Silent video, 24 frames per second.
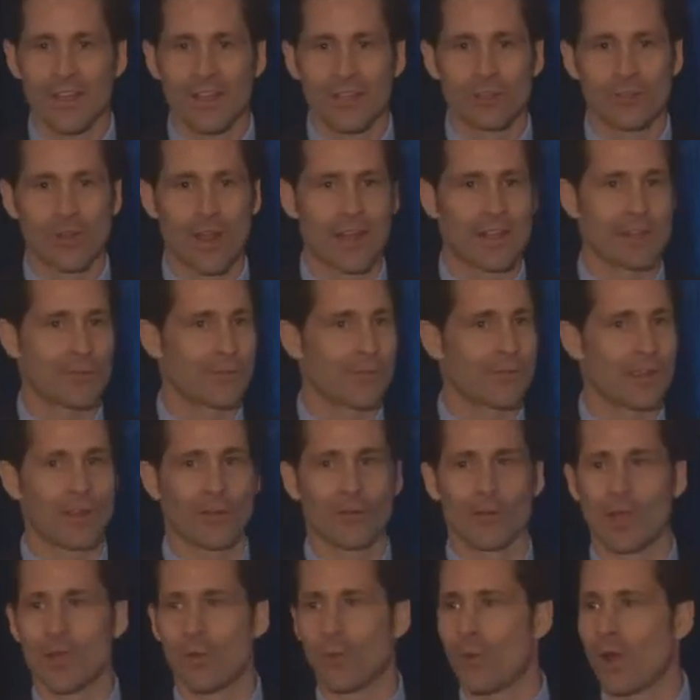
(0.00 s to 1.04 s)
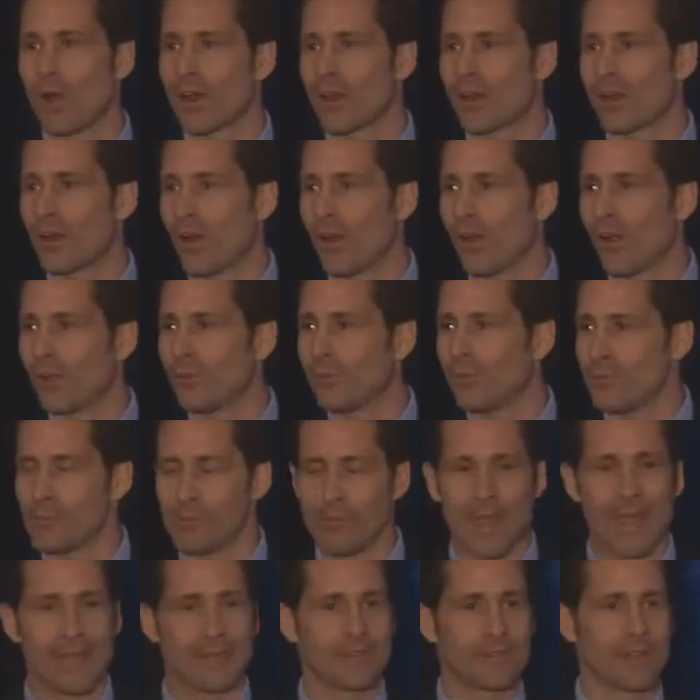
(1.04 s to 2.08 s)
trying to figure out what it all
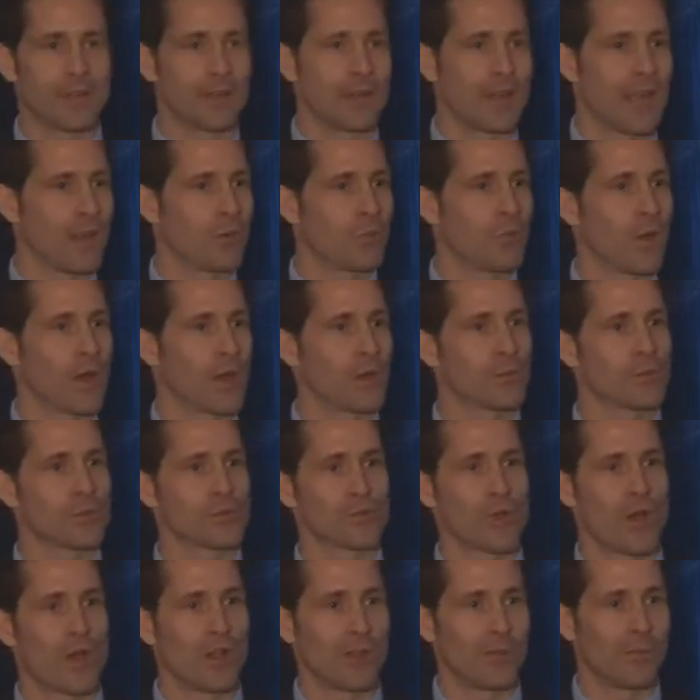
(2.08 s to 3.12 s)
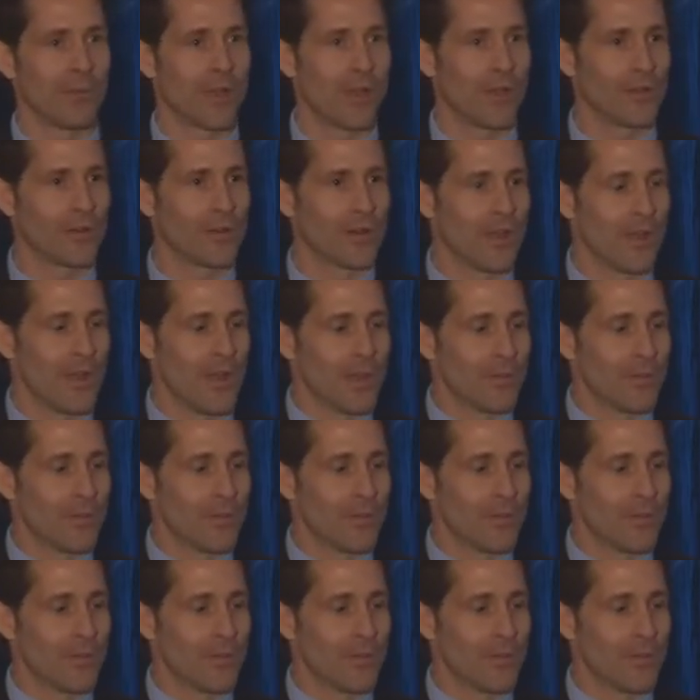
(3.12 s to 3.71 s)
meant and what it was all about.